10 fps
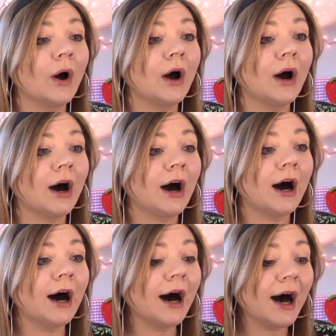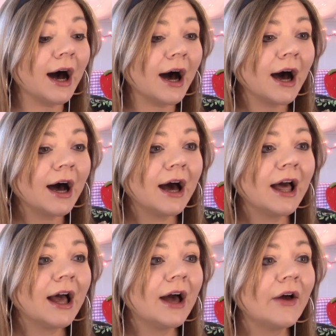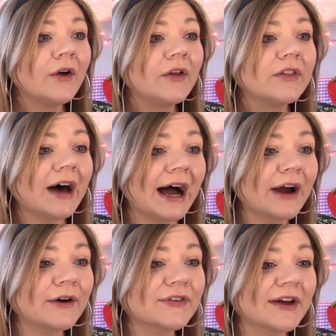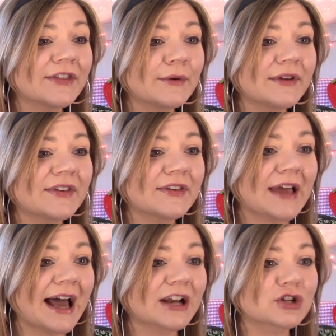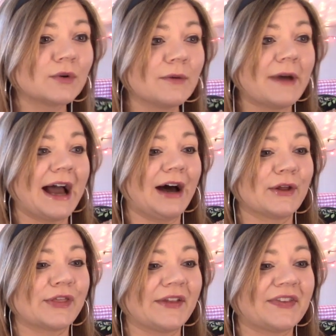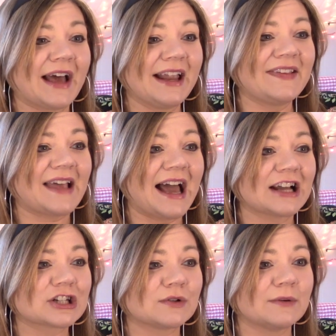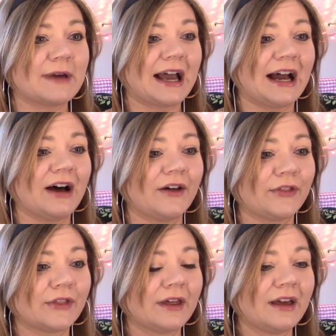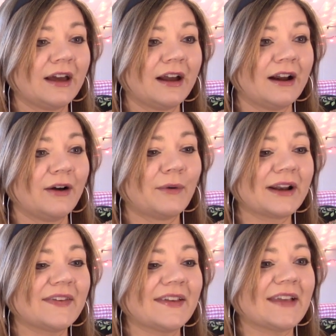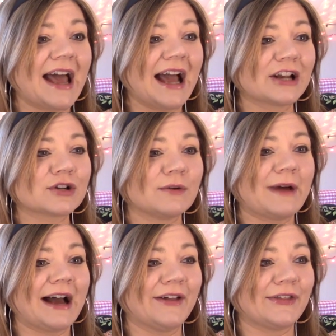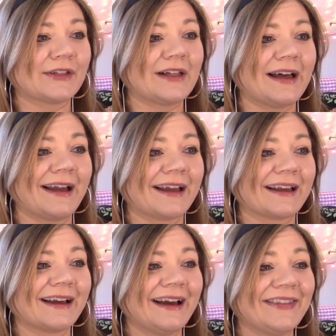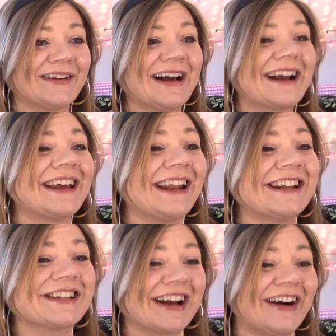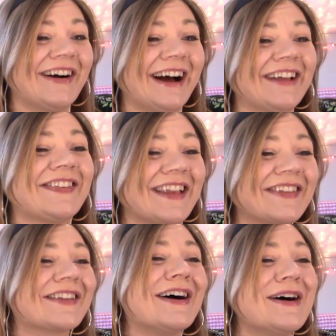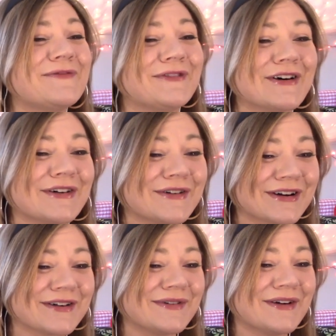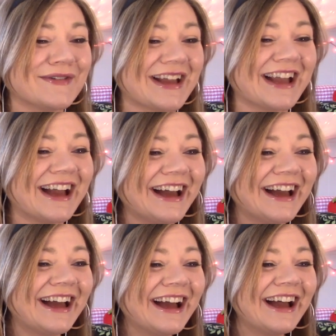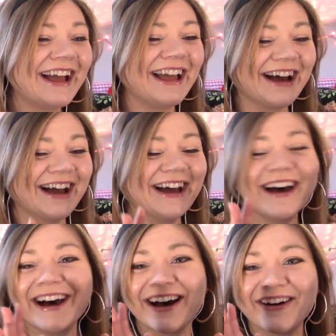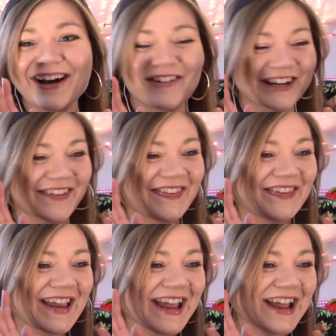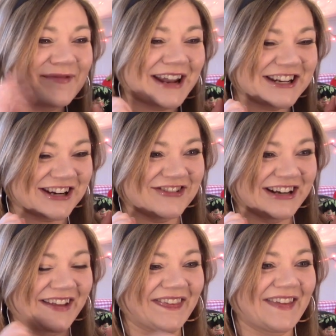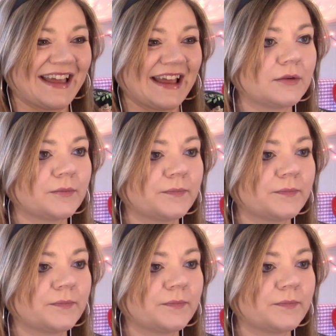Huh? I always thought that was his actual mouth. That's not his actual mouth. What does his actual mouth look like? They're not going to show us. He's gone full horror movie. Ew, I want to see, but I don't want to see.